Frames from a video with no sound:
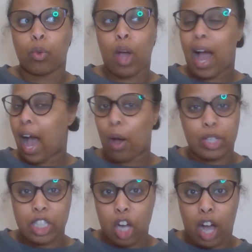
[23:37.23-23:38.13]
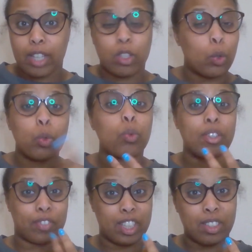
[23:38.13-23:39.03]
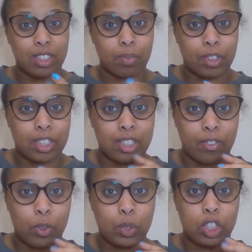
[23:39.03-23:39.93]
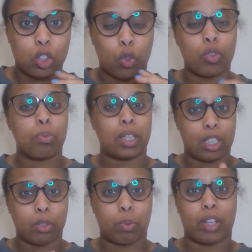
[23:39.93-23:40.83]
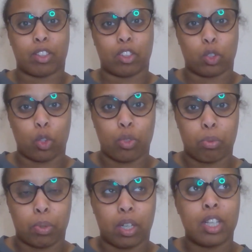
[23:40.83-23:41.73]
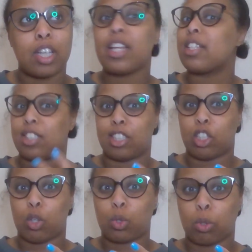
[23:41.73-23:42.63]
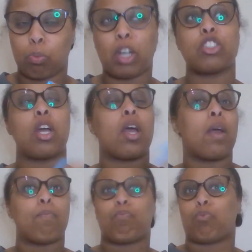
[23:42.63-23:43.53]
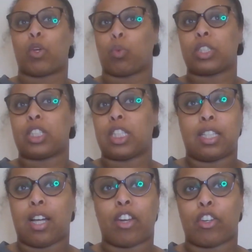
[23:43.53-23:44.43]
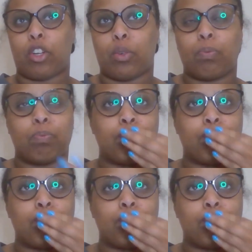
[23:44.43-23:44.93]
how he died, who would have killed him, because if he was a Soul Reaper killed by another Soul Reaper, did he know too much? Was he, I don't know,